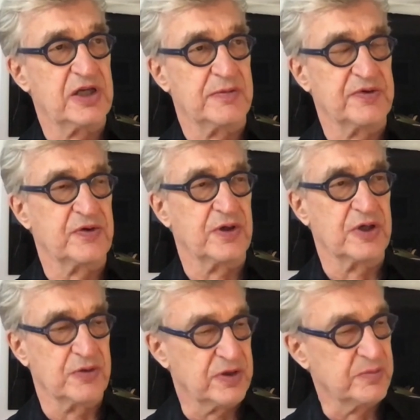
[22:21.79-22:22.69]
I was going to
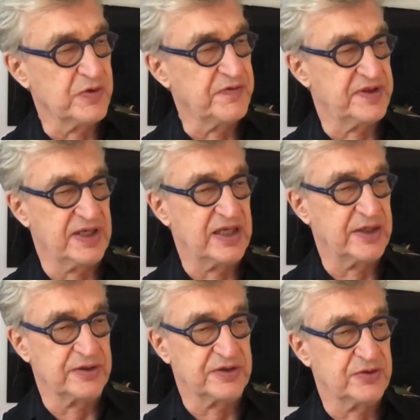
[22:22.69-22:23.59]
do the movie that
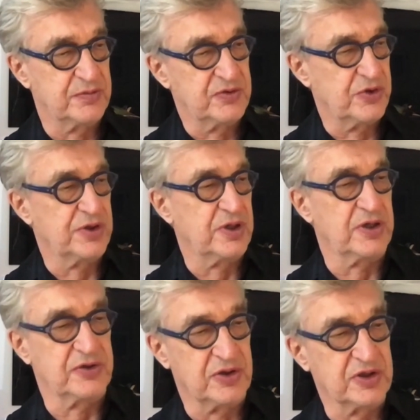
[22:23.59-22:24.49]
later turned
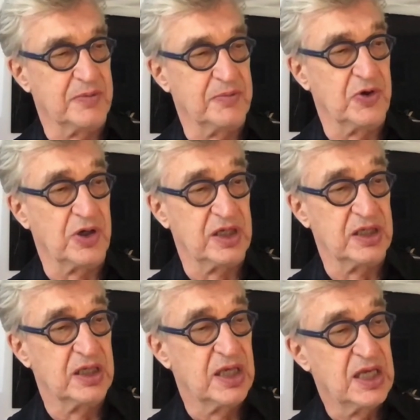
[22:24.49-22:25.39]
out Don't Come Knocking.